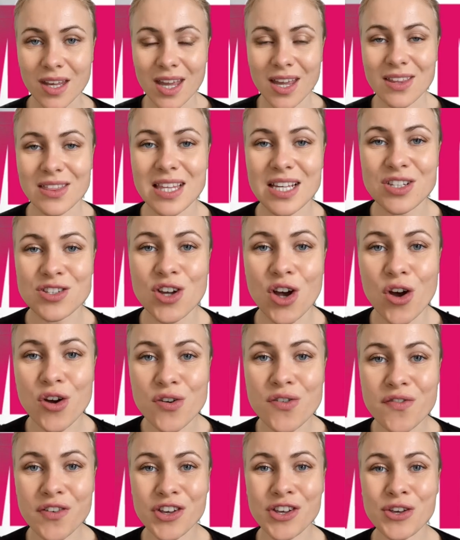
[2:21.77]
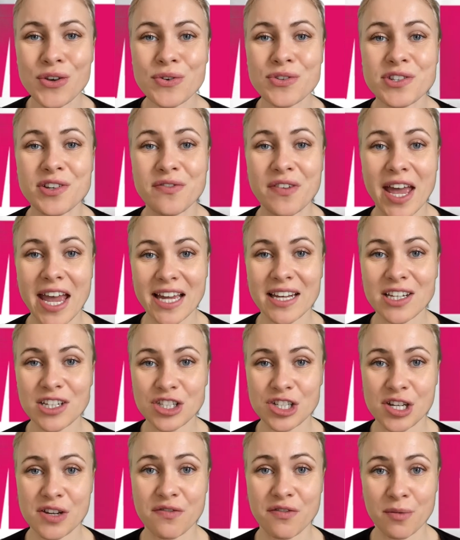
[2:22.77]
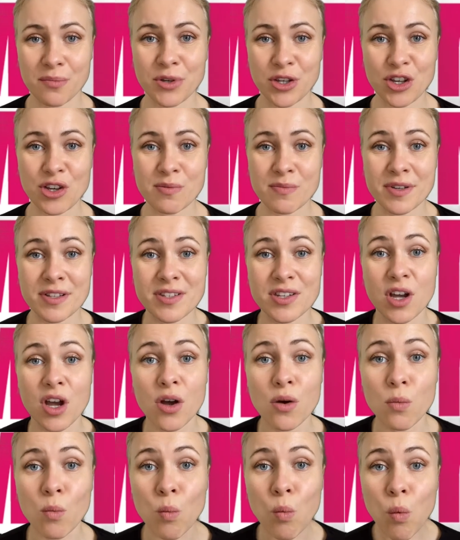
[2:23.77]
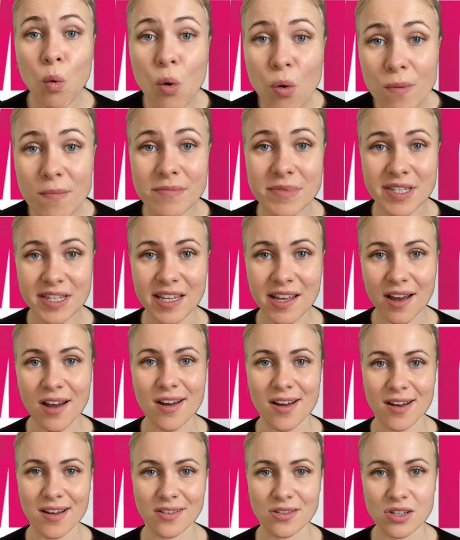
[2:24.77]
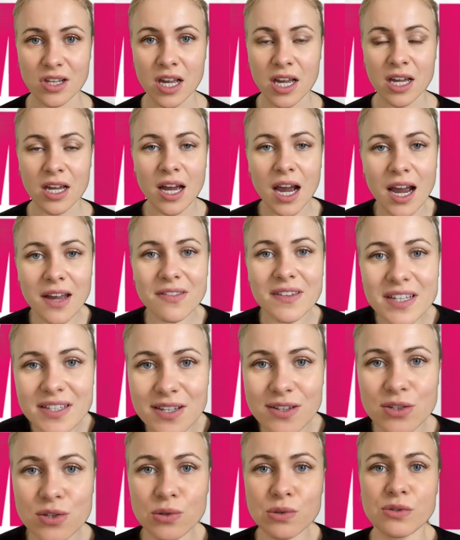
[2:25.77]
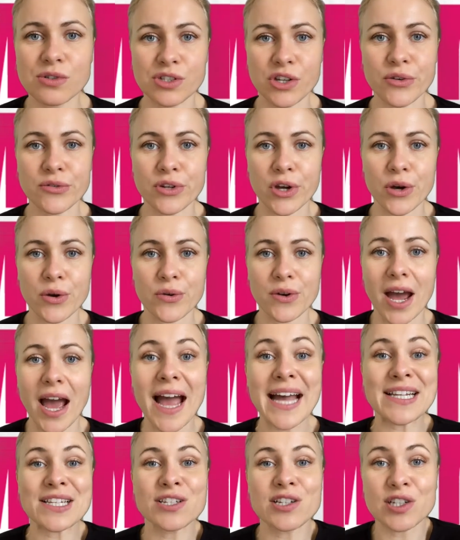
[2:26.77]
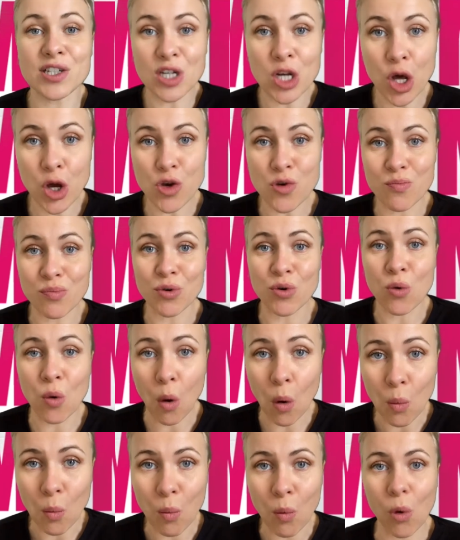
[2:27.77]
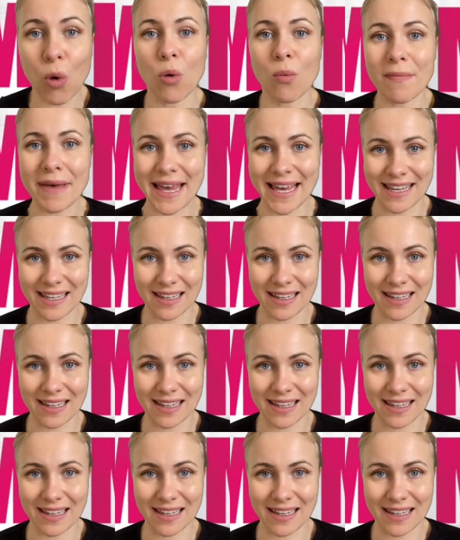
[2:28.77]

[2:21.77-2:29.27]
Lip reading: This overuse of energy from humans warms the Earth, and this is also known as global warming.